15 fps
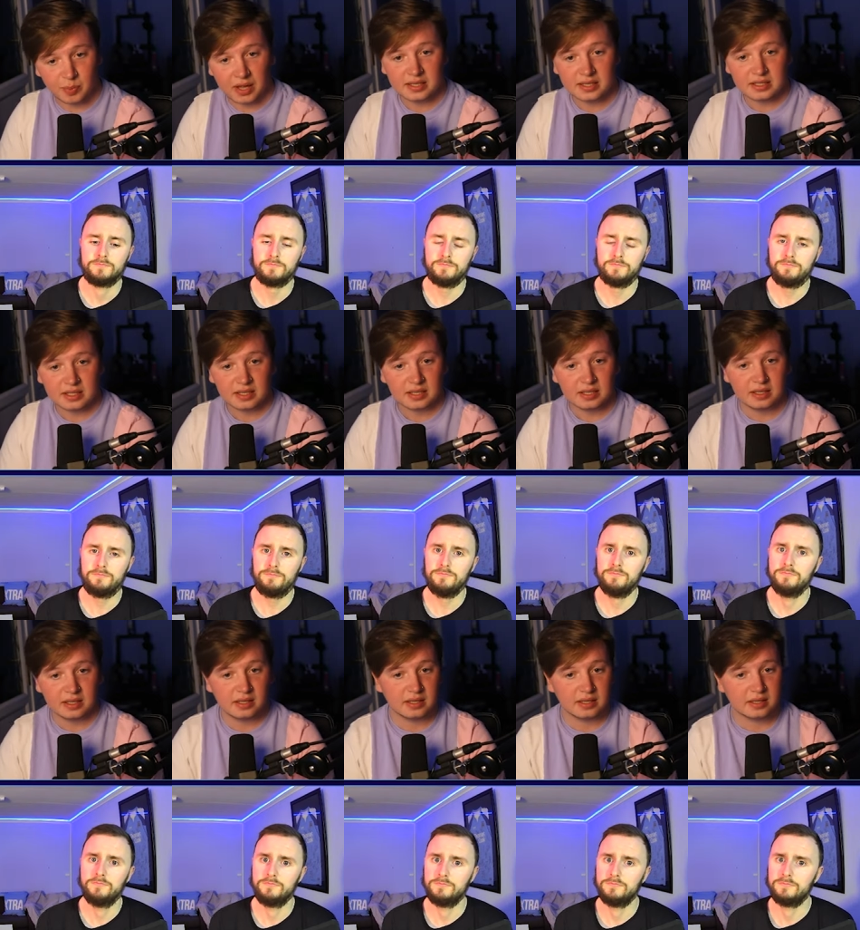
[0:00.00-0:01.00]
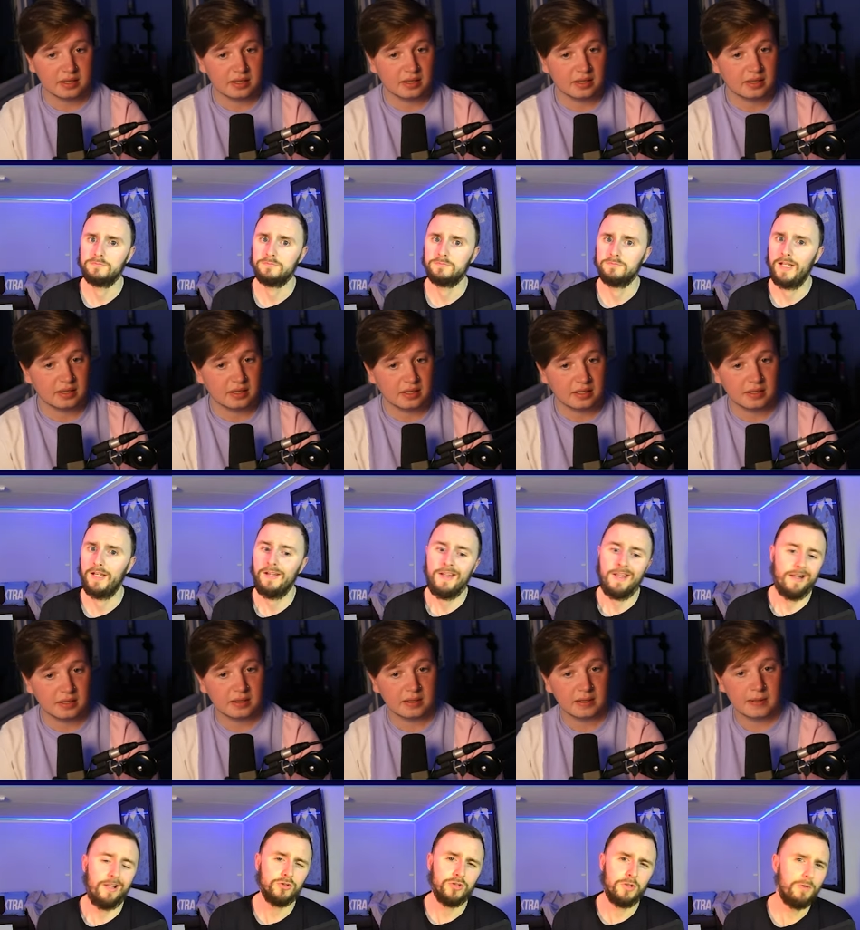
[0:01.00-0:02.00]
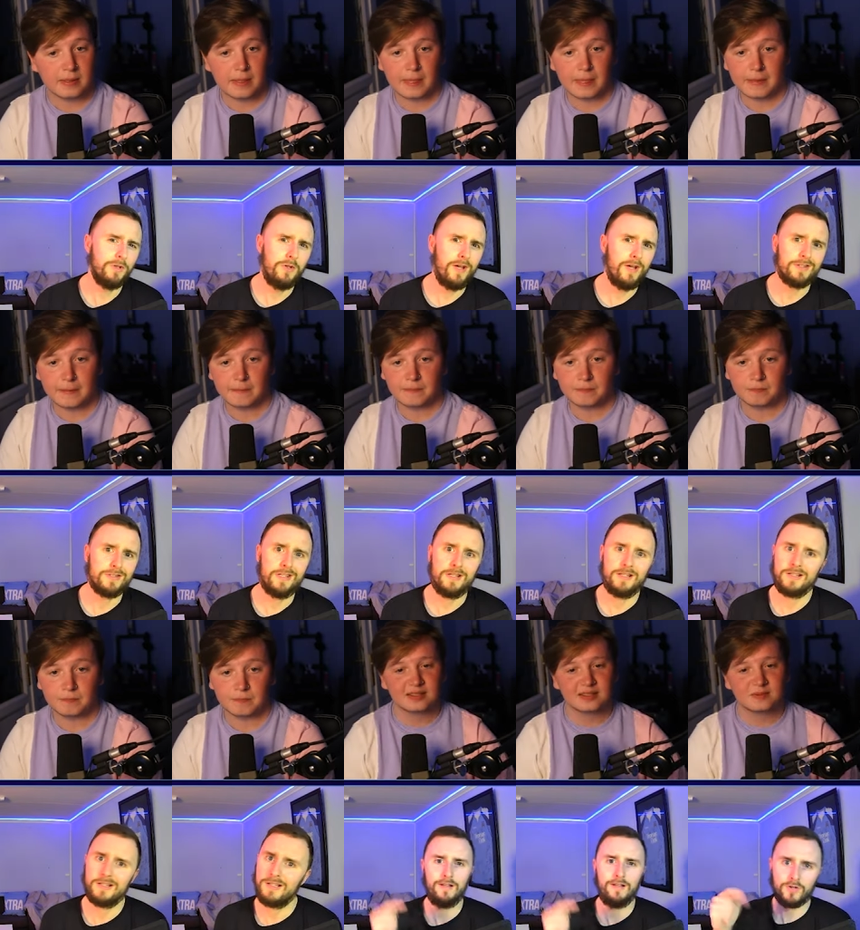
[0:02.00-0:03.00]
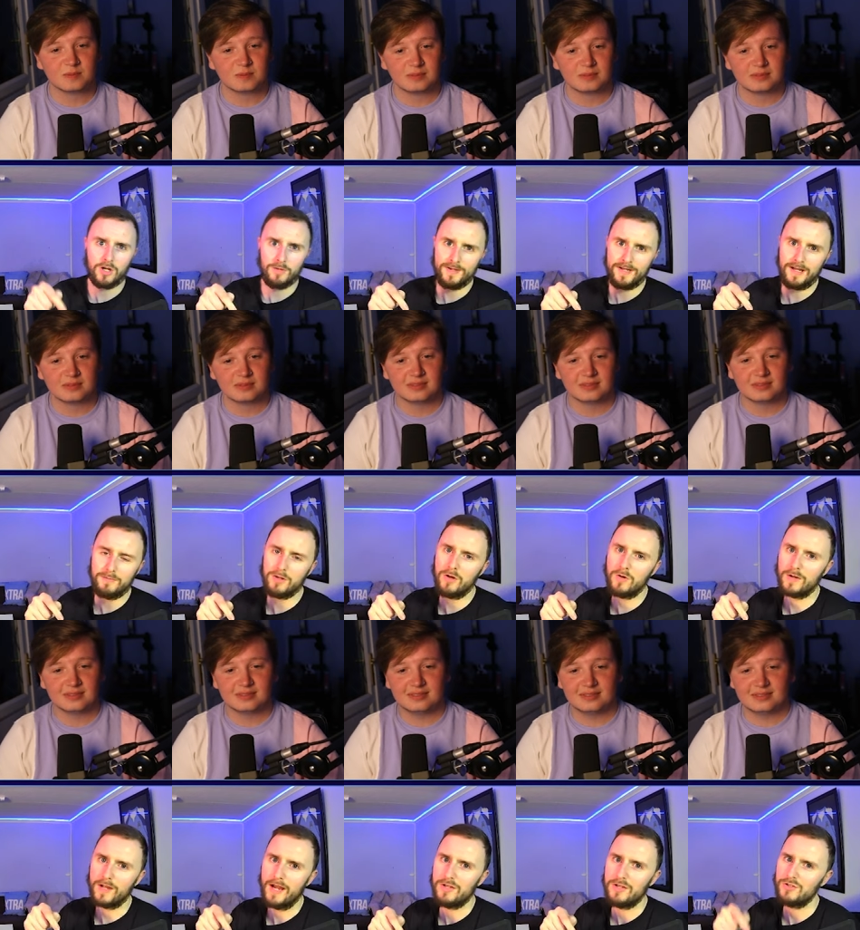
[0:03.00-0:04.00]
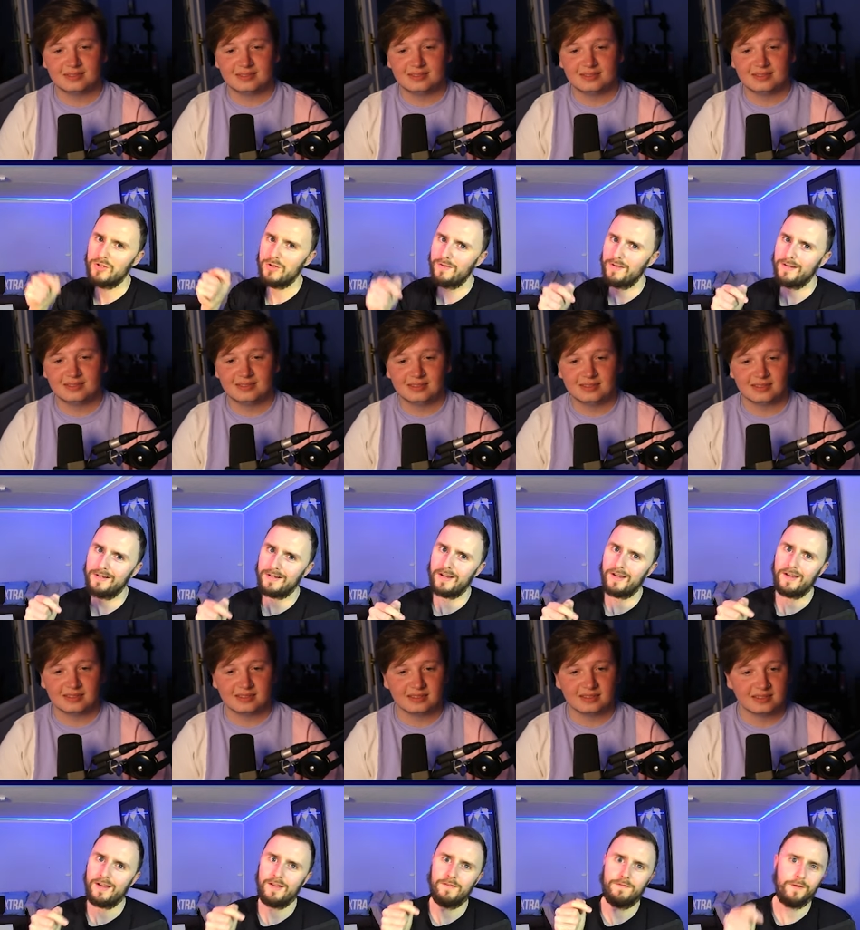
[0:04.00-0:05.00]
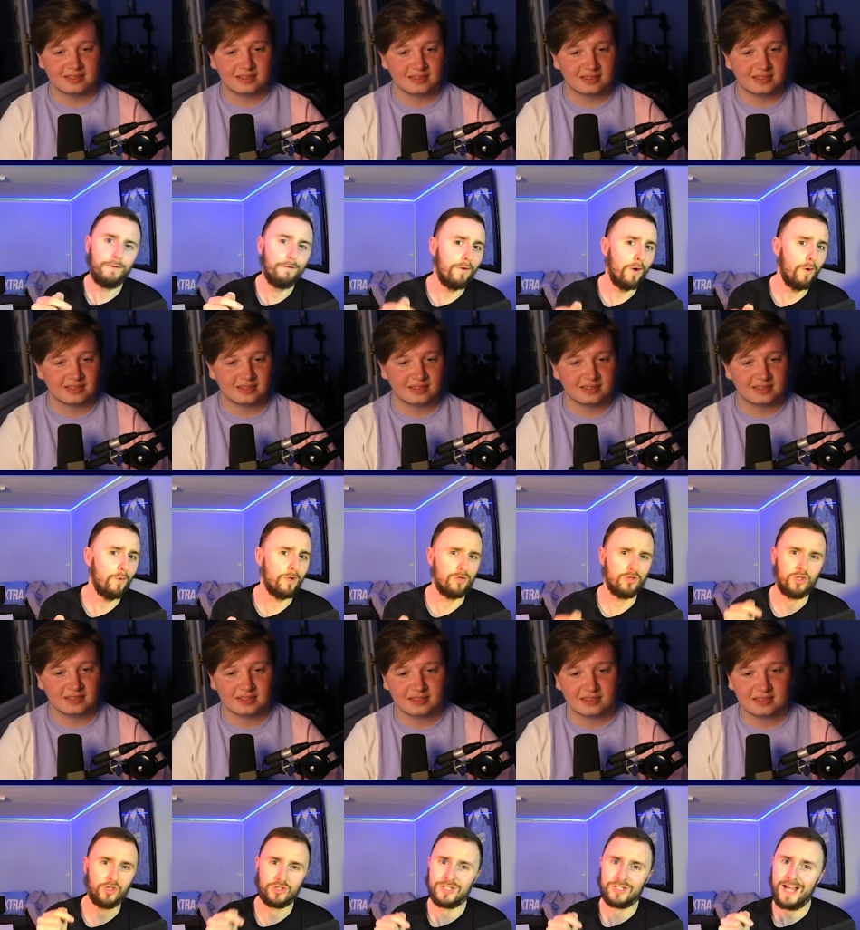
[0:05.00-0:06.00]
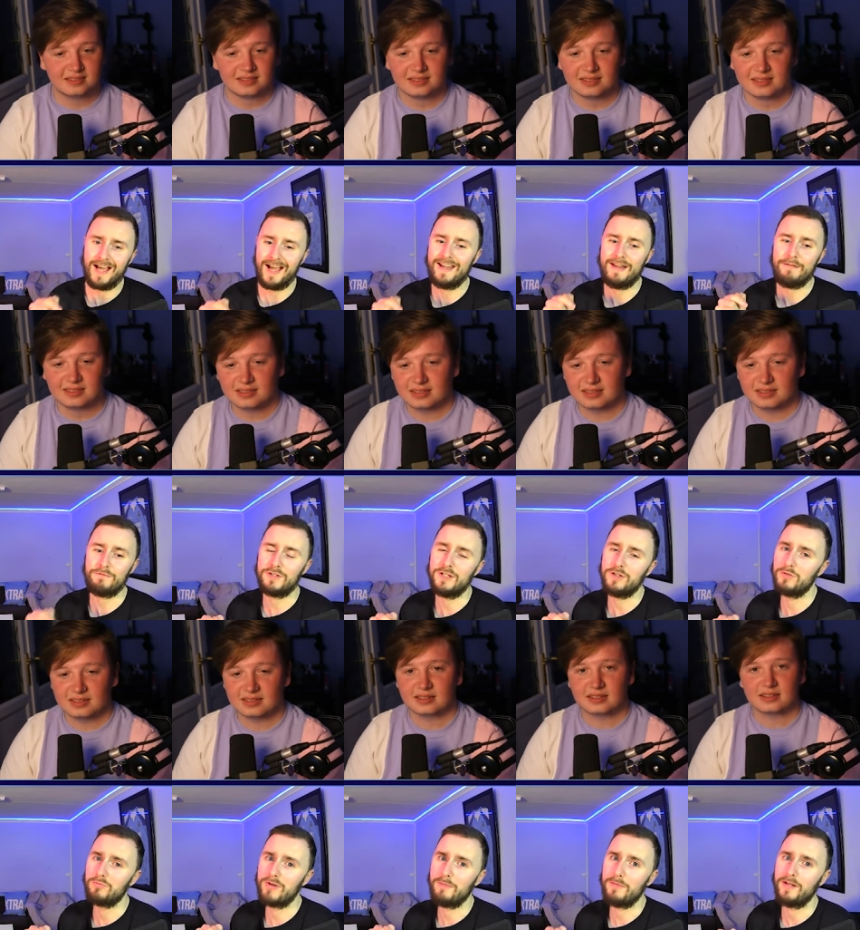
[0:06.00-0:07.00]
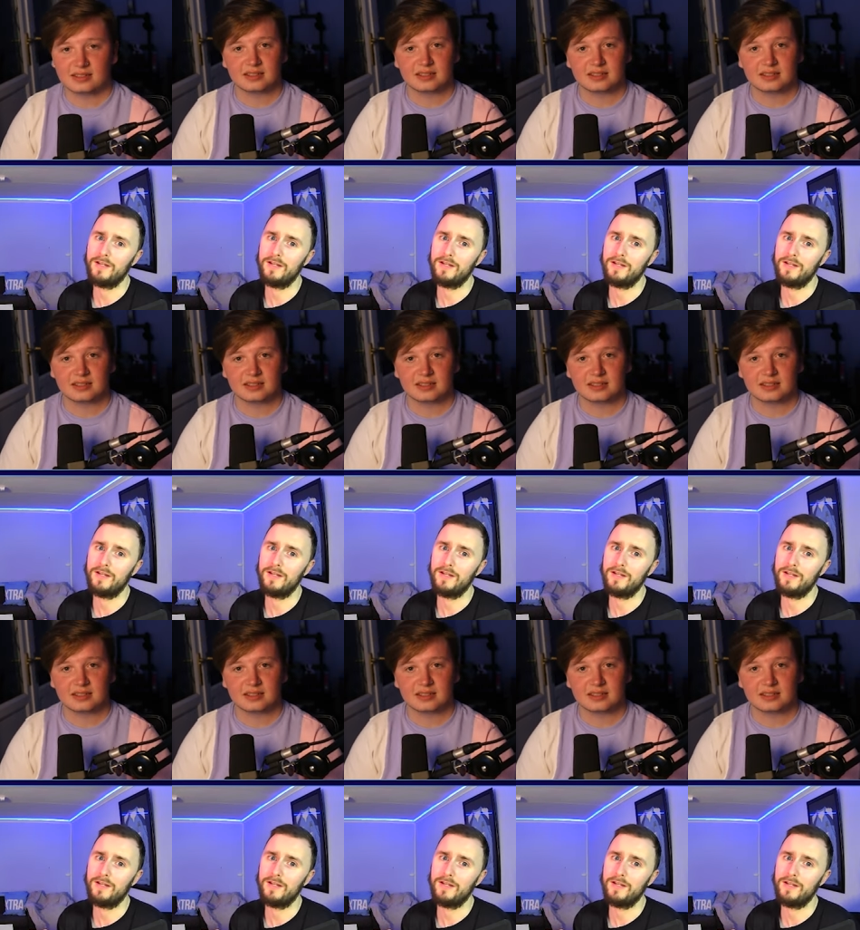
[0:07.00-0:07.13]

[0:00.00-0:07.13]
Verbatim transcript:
Speaker 1: place. Mm.
Speaker 2: Yeah, let us know what you guys think. Leave a comment down below, guys. Do you think Phil Foden should start in every single Premier